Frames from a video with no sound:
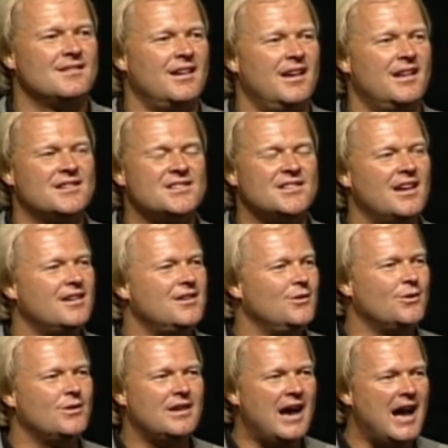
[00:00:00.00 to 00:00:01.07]
And it's like,
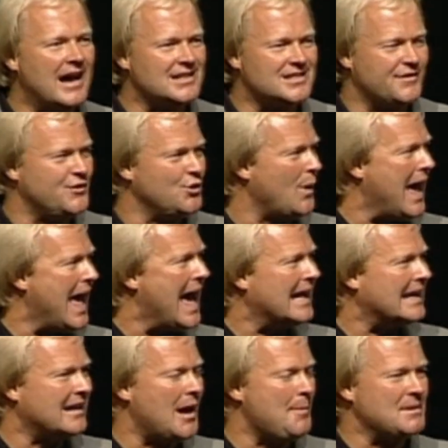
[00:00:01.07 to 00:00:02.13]
you guys, if you
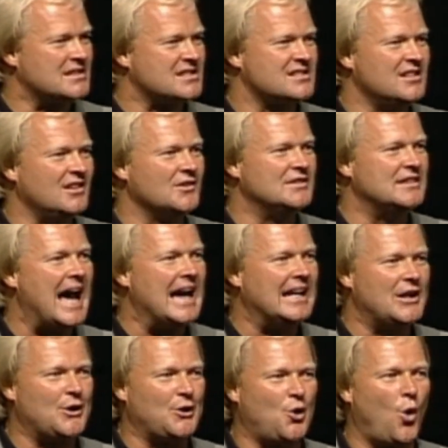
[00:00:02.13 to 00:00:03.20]
add it up, it's still
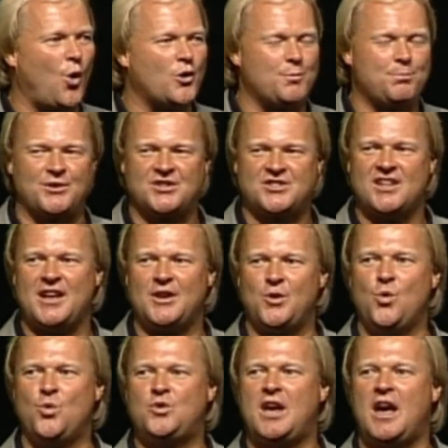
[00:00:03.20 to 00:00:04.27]
9.25%.
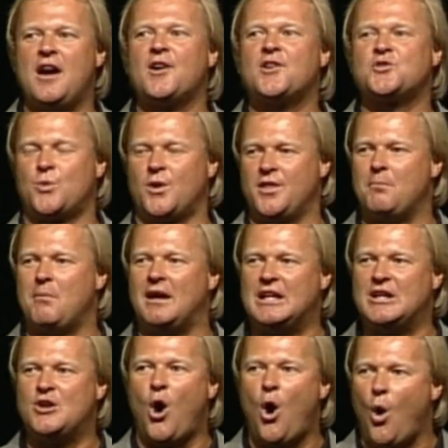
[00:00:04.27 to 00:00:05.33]
Who cares where the
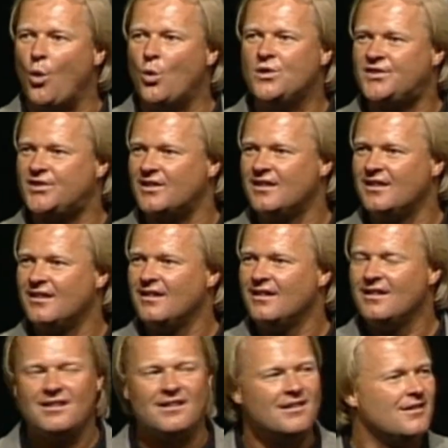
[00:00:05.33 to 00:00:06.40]
money goes?
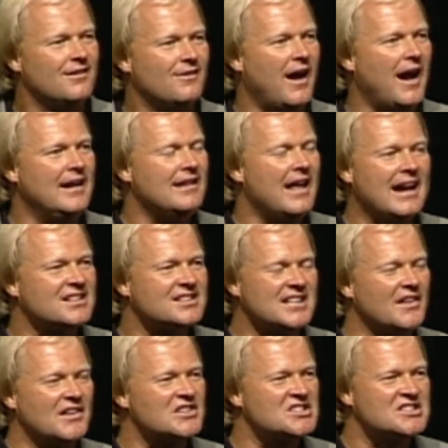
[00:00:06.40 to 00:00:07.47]
Right?
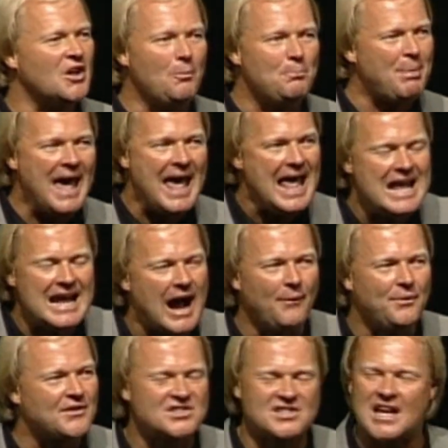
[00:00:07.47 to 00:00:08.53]
Excel is still paying
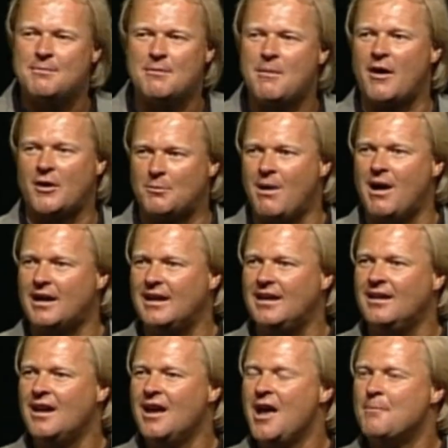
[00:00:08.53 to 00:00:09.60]
out the same amount of
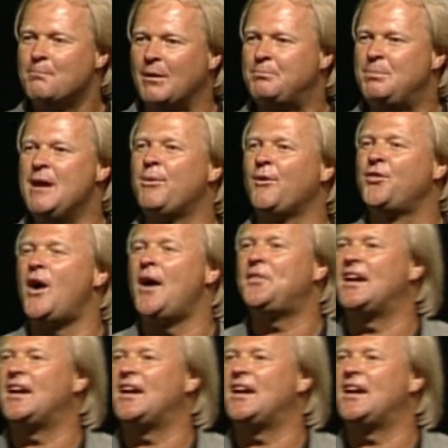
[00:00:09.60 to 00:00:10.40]
money, but people thought